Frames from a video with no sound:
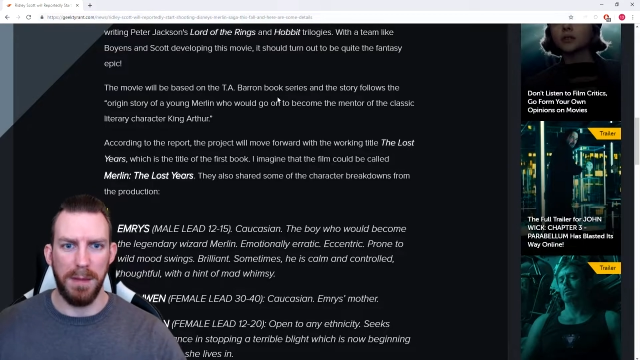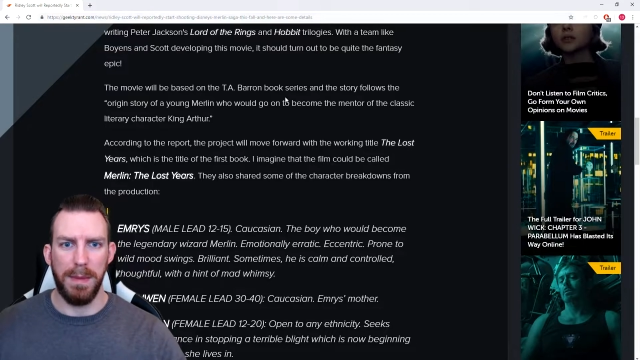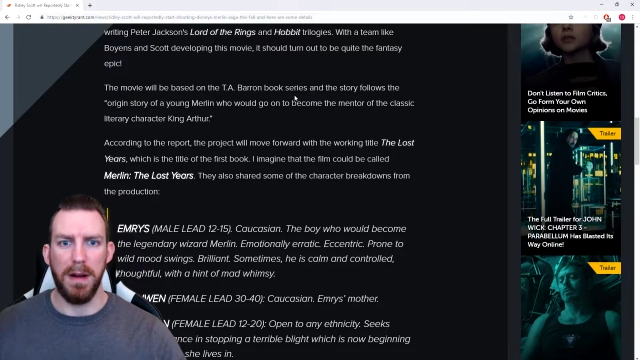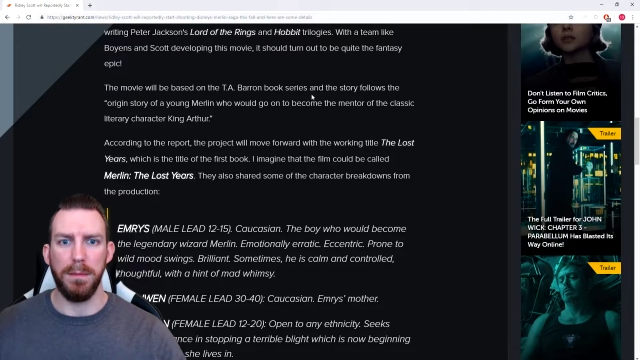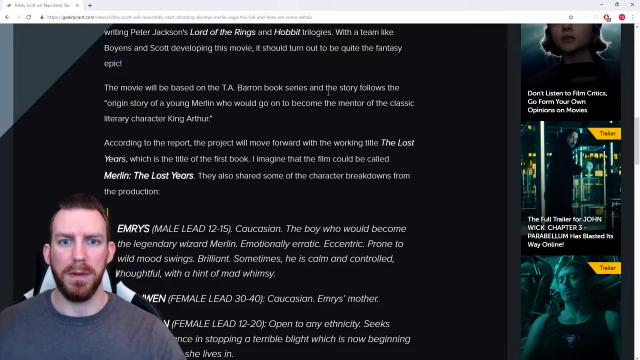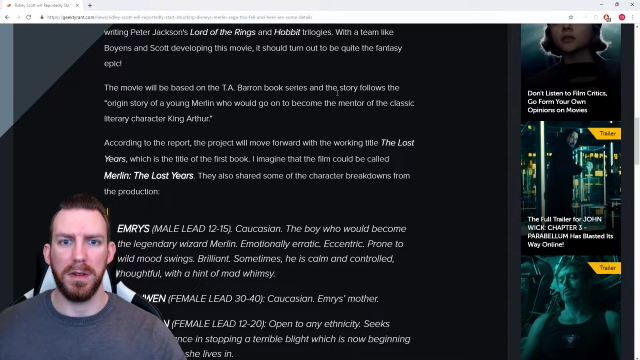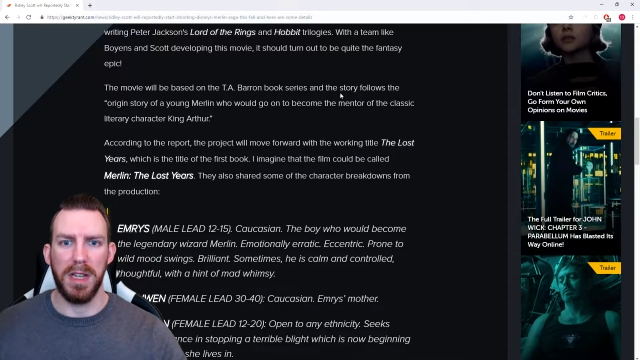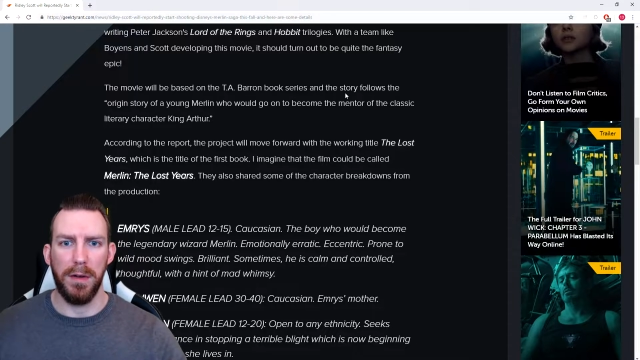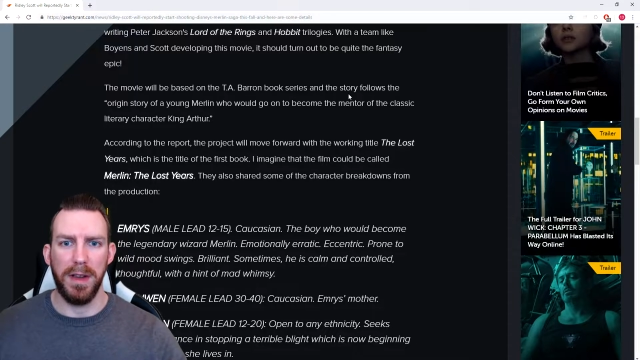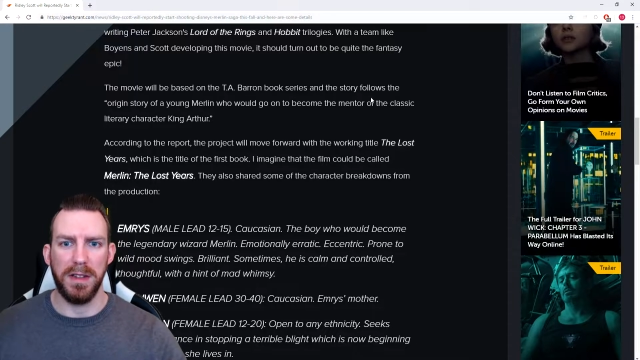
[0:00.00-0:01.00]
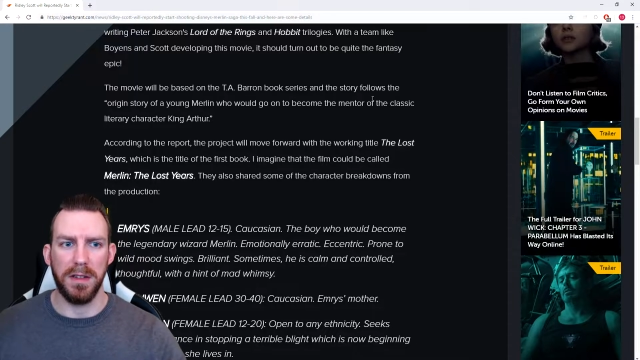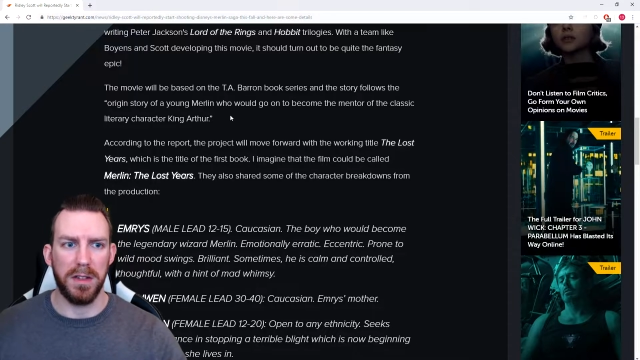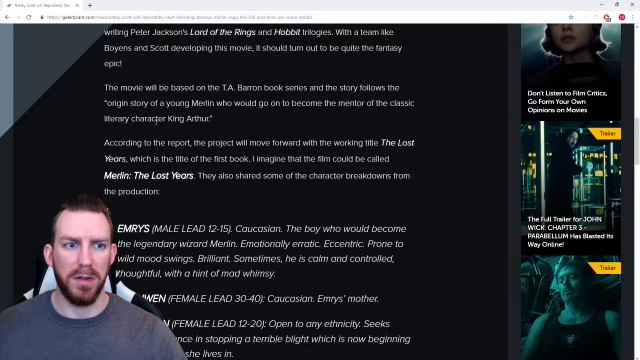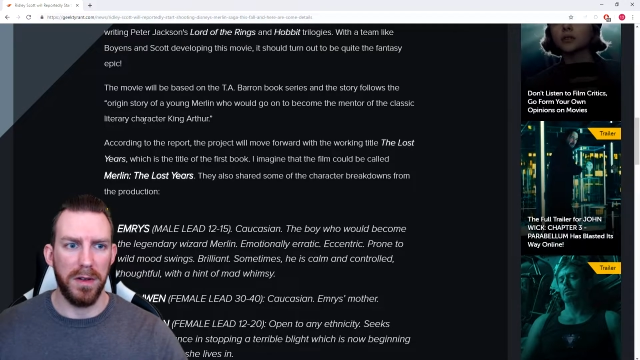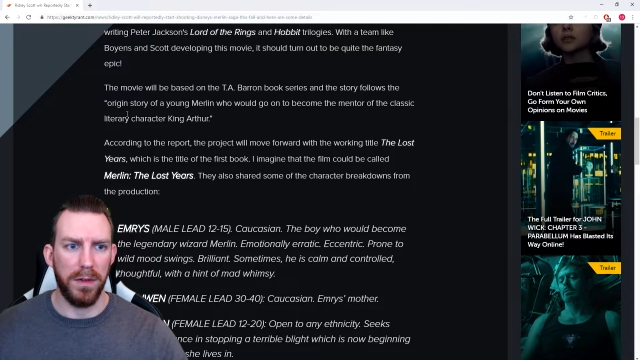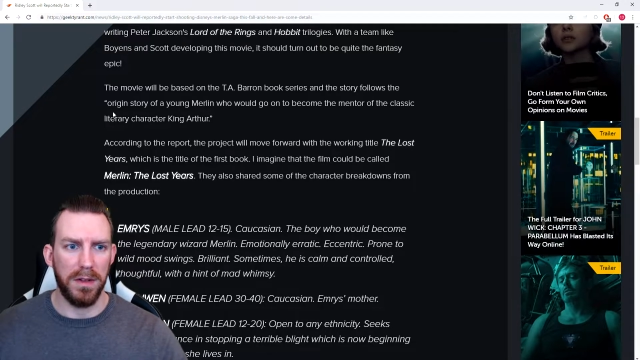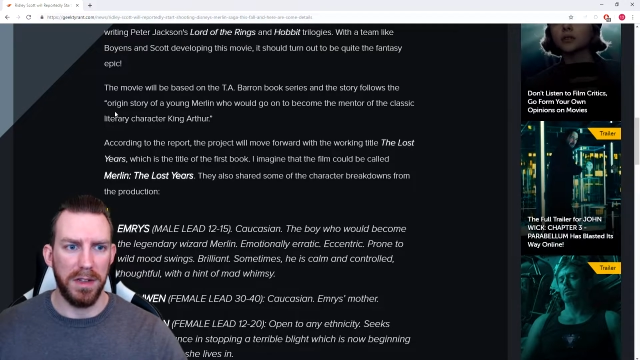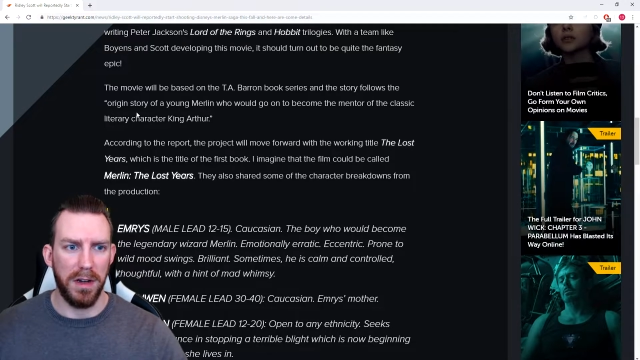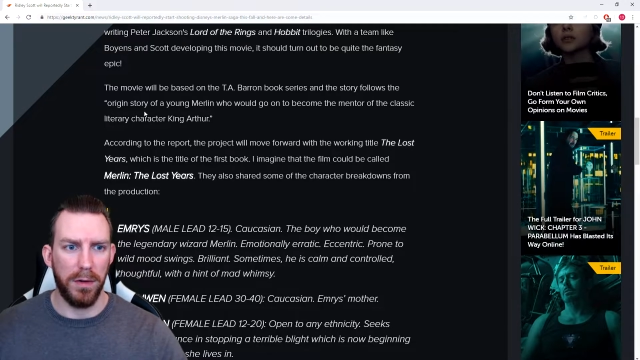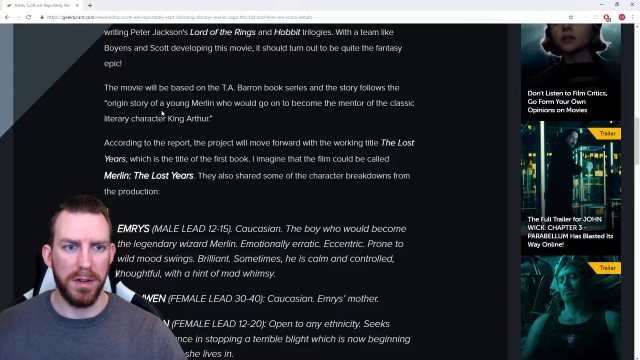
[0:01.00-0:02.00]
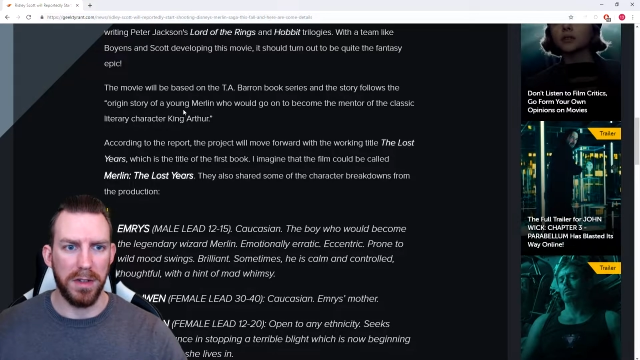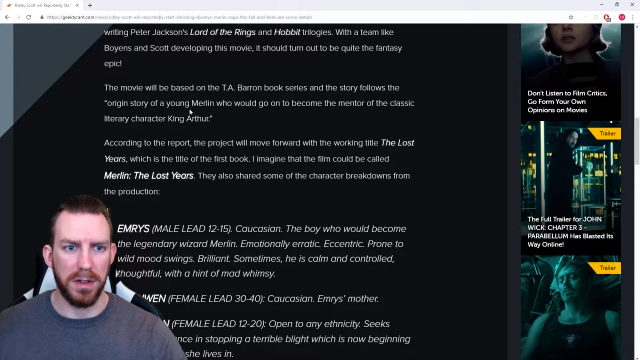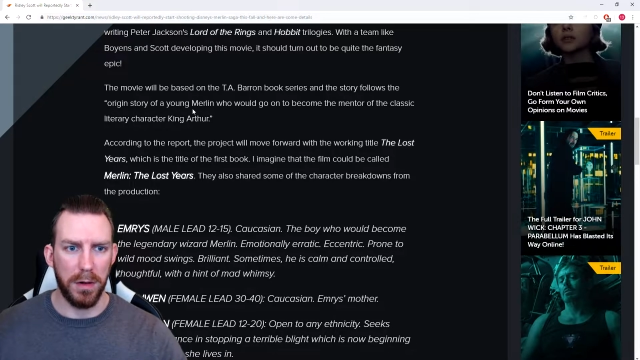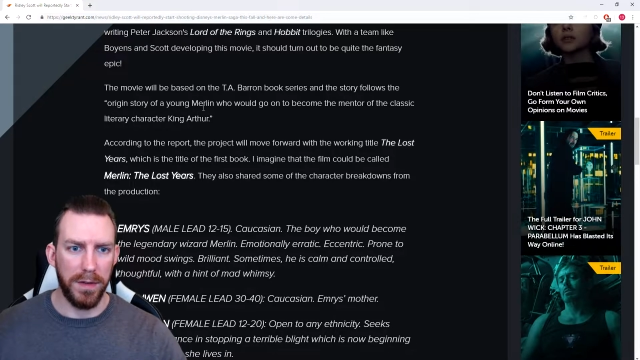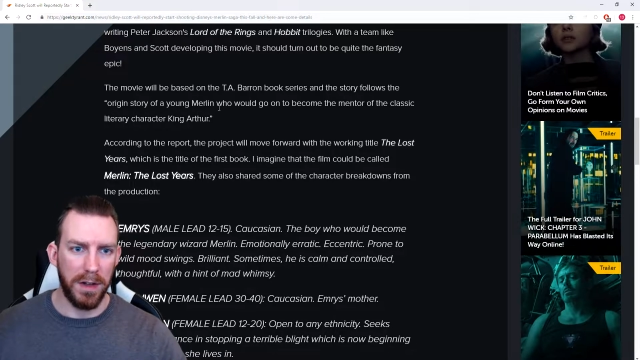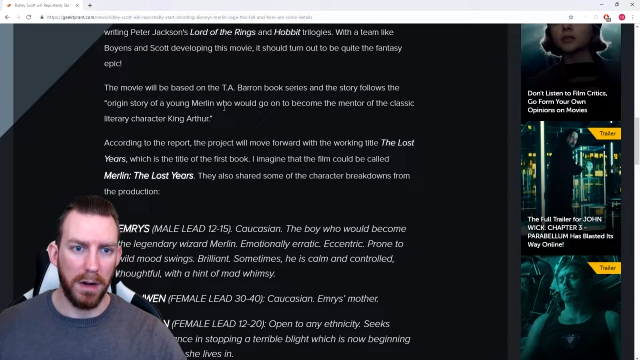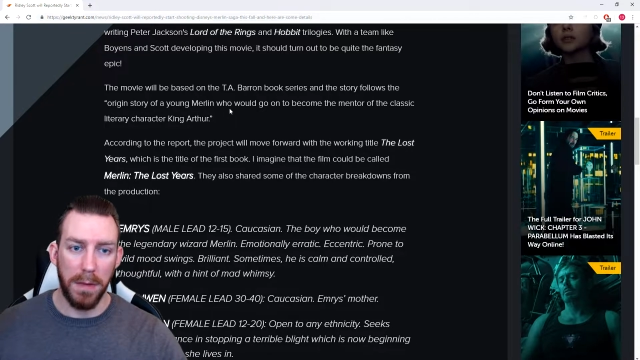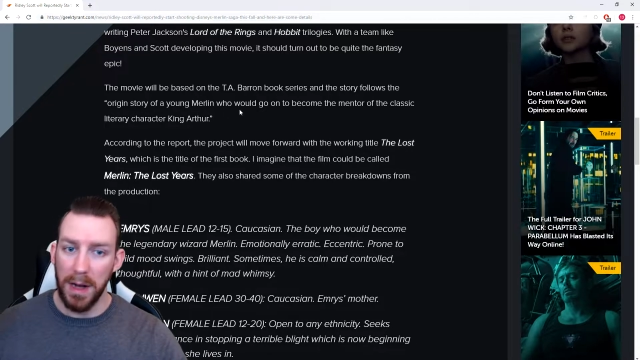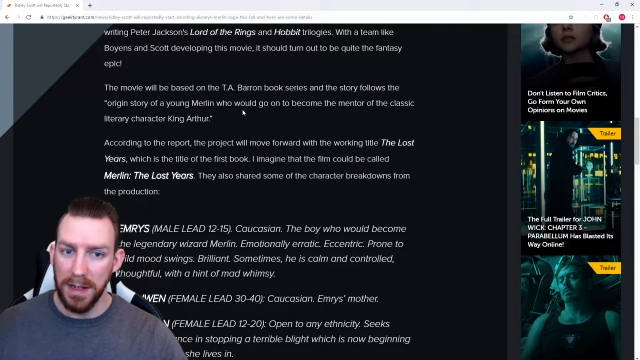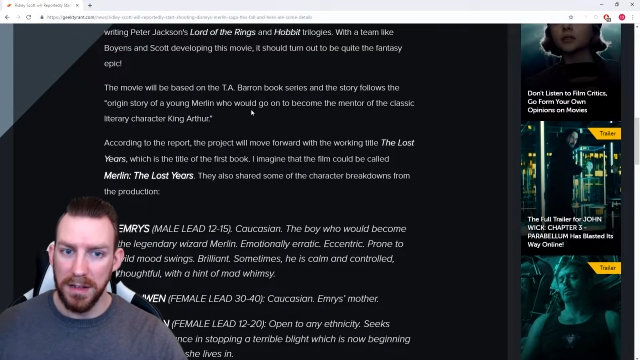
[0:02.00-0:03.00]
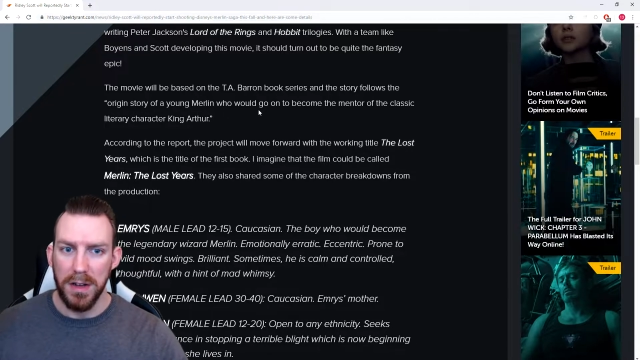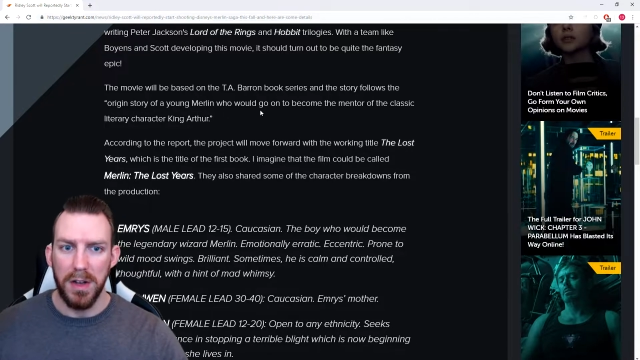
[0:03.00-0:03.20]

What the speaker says: Barron book series, and the story follows the origin story of a young Merlin